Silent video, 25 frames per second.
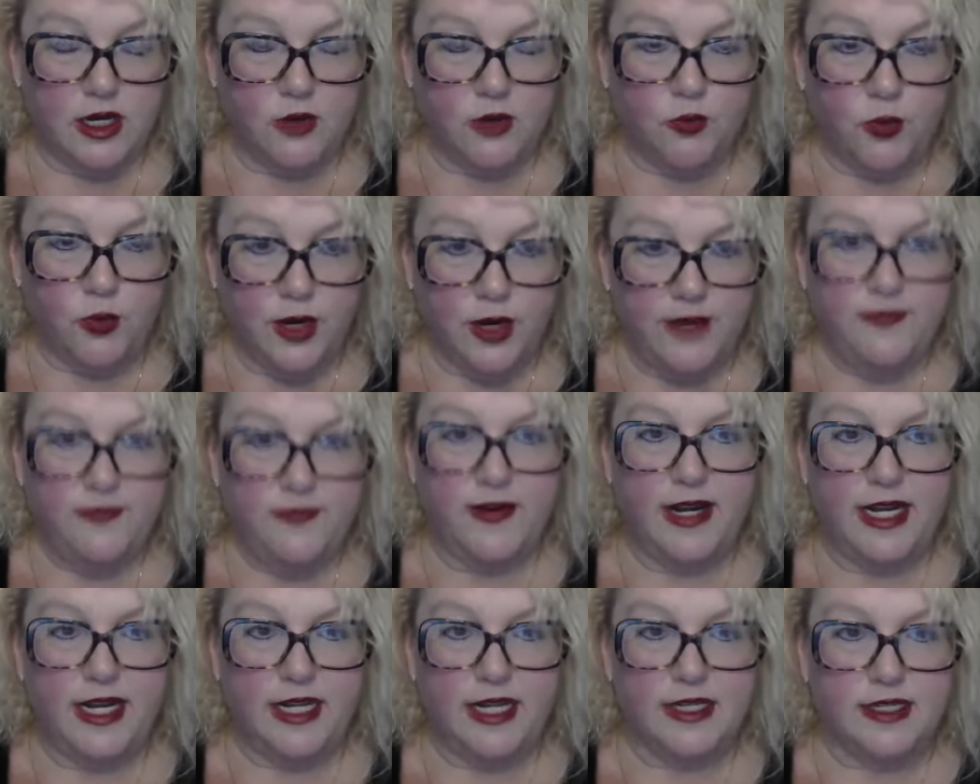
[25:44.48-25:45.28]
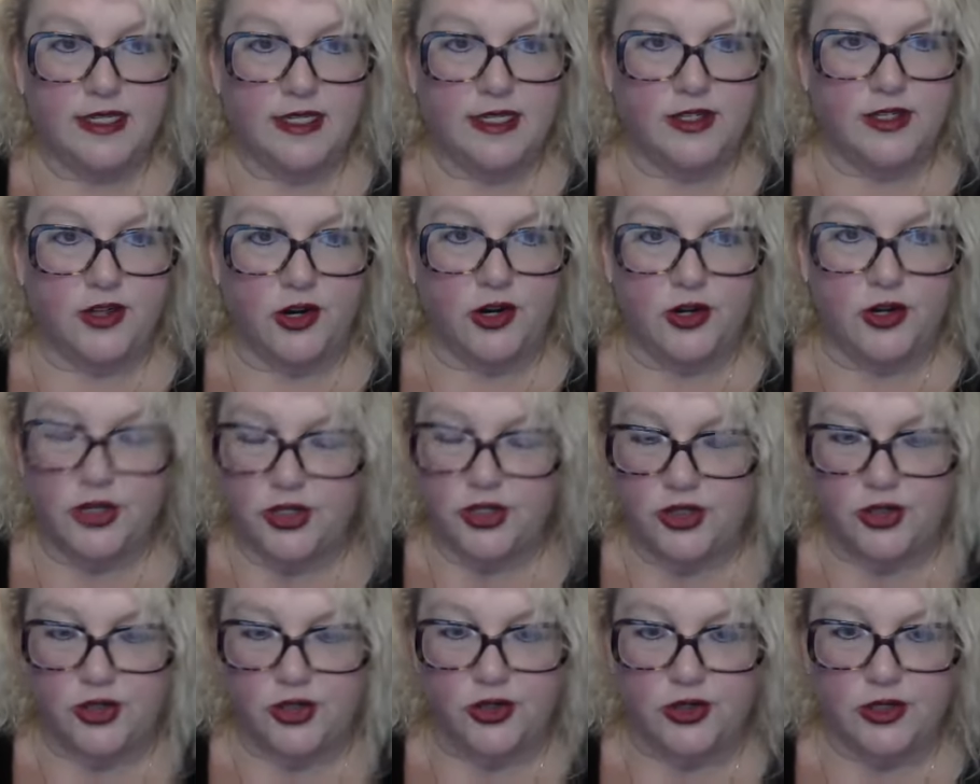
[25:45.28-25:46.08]
Refinances are
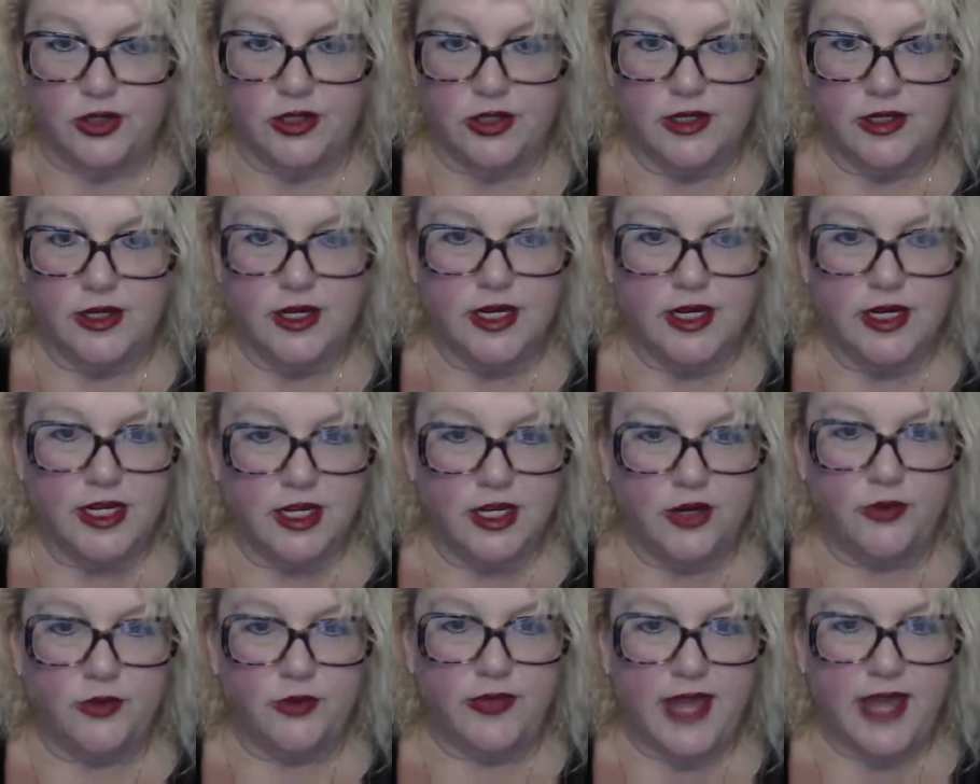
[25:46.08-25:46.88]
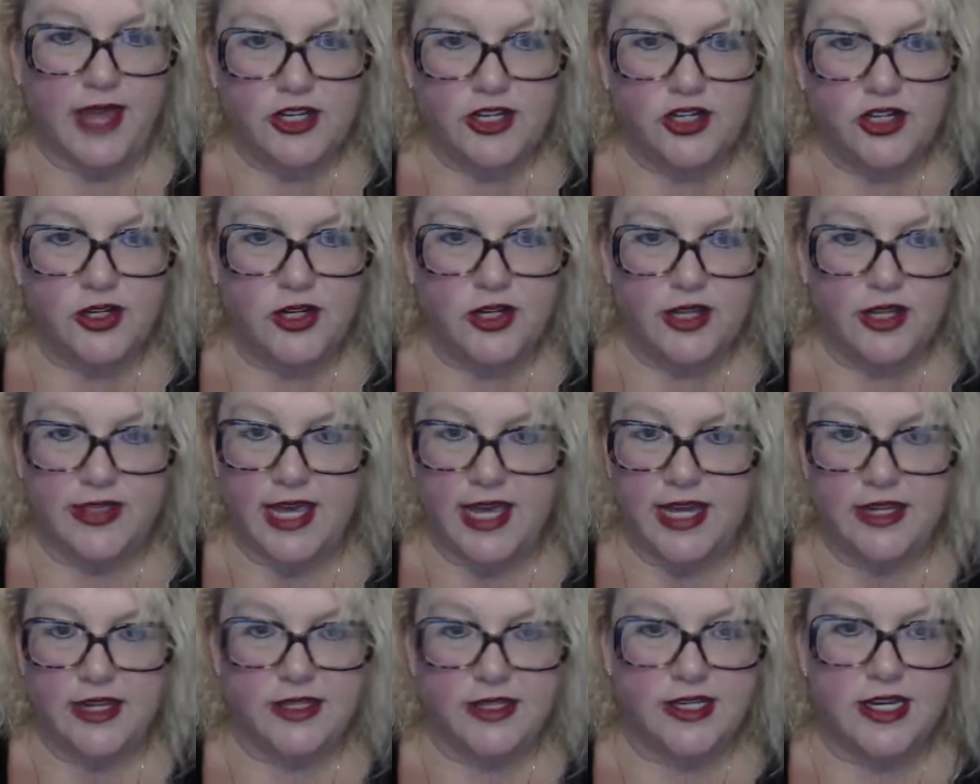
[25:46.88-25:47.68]
dessert.
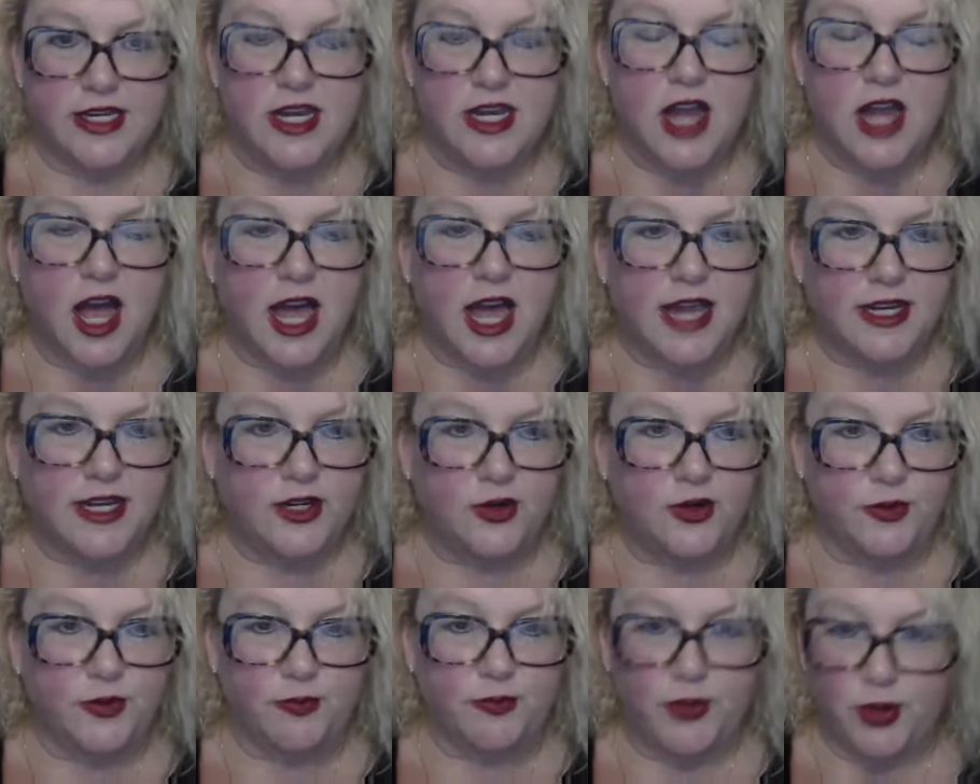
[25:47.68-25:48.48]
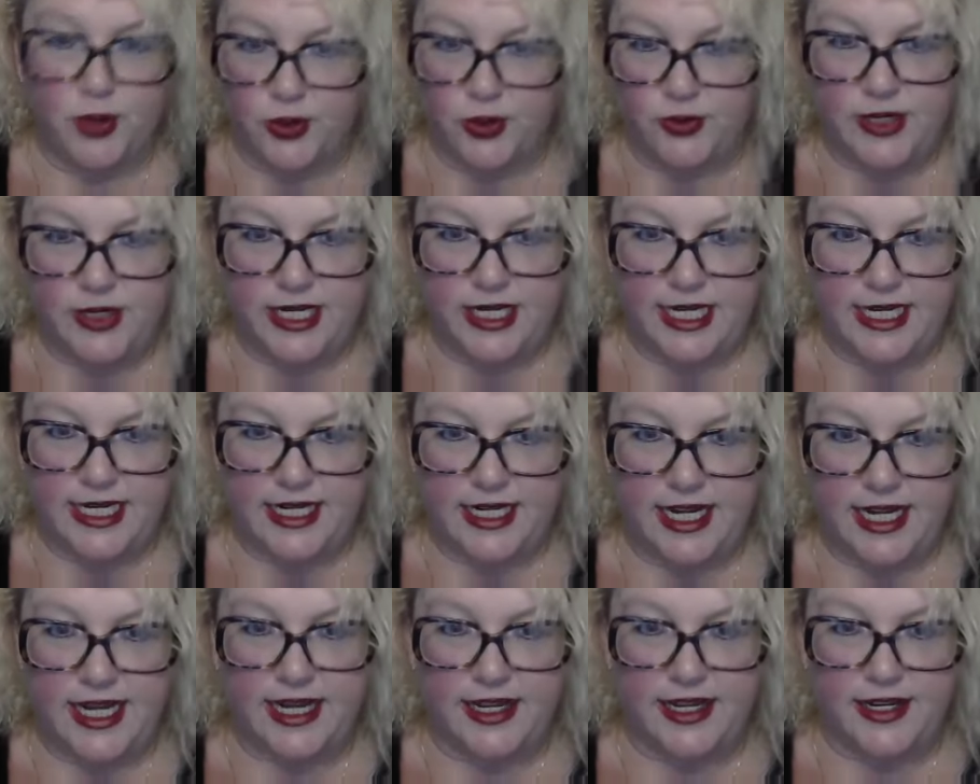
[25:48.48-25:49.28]
That is not your protein
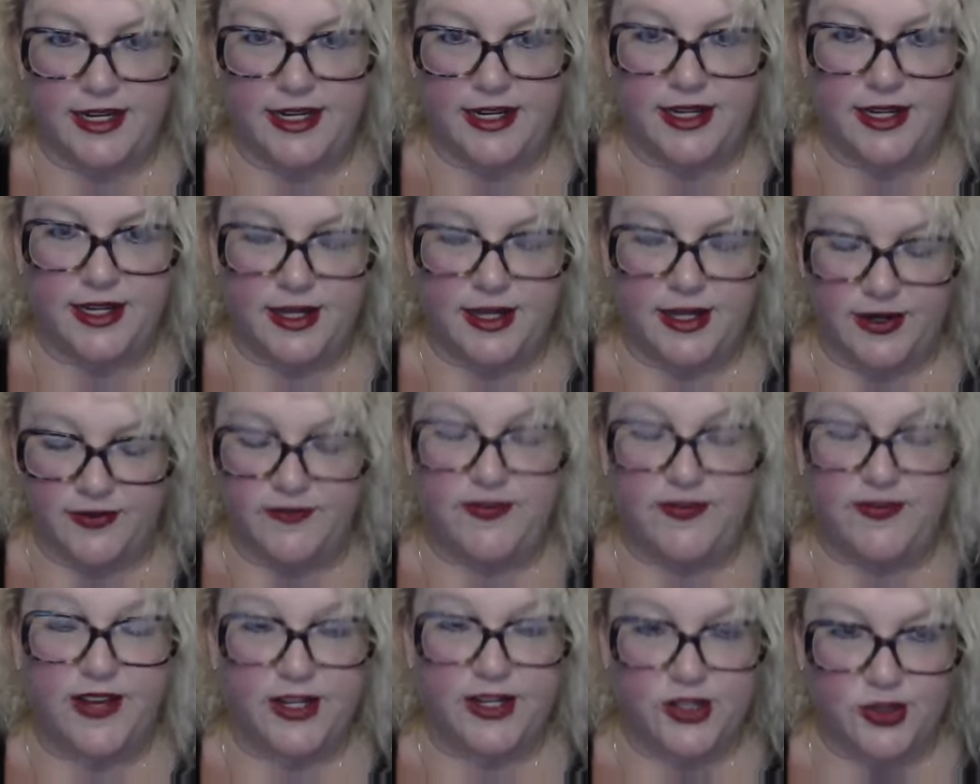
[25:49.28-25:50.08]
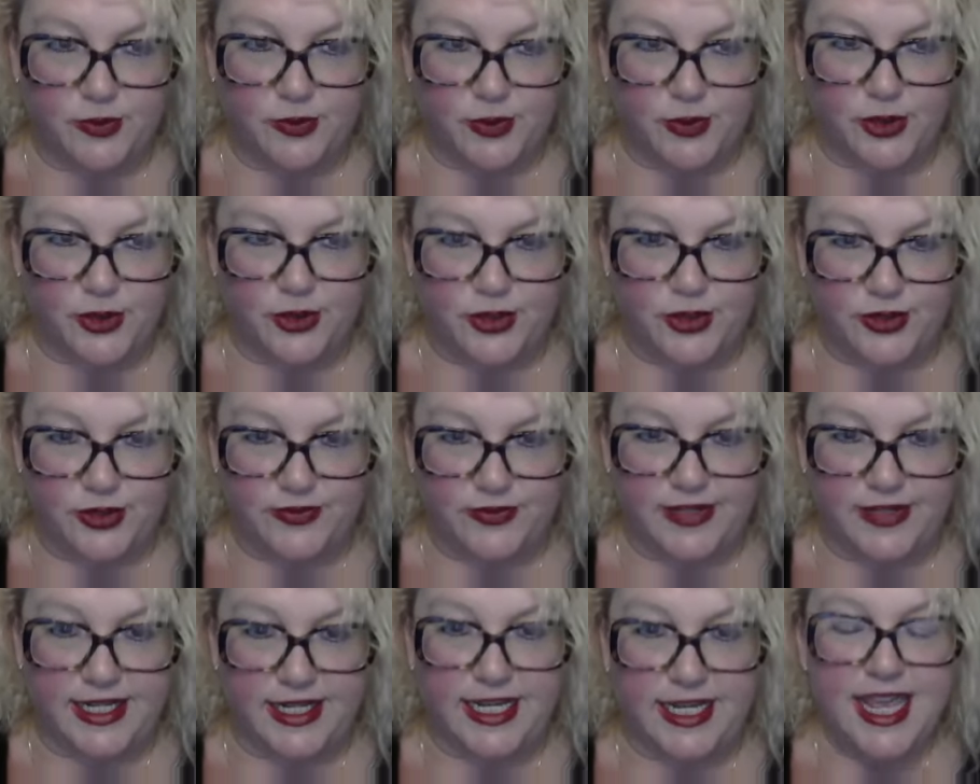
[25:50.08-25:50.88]
and vegetable
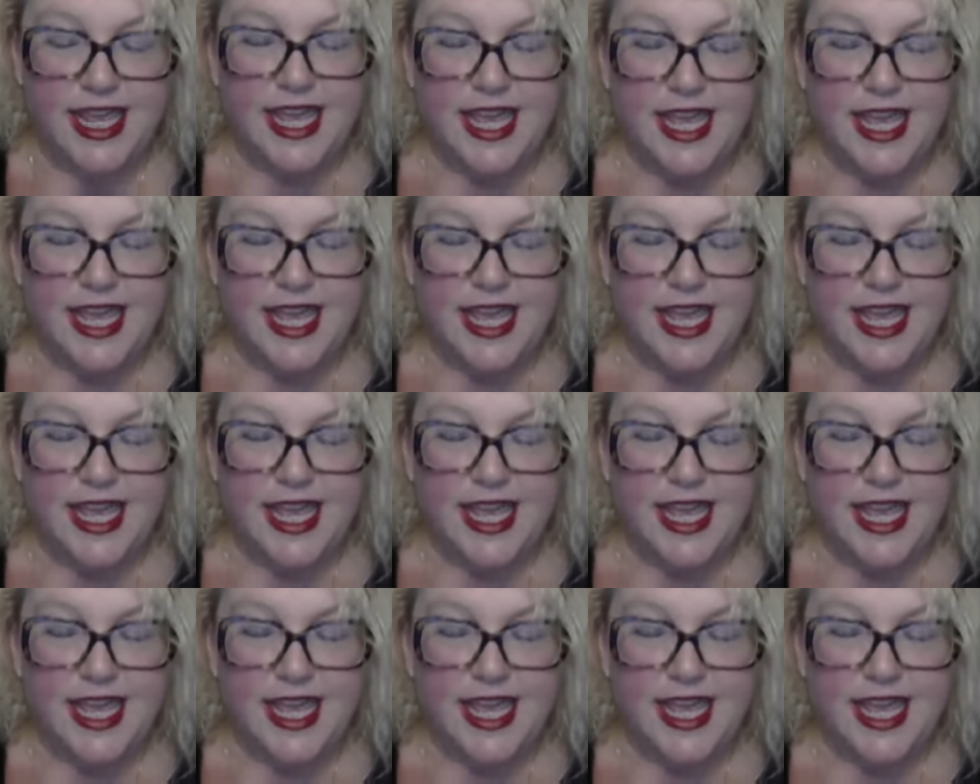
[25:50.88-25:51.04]
serving.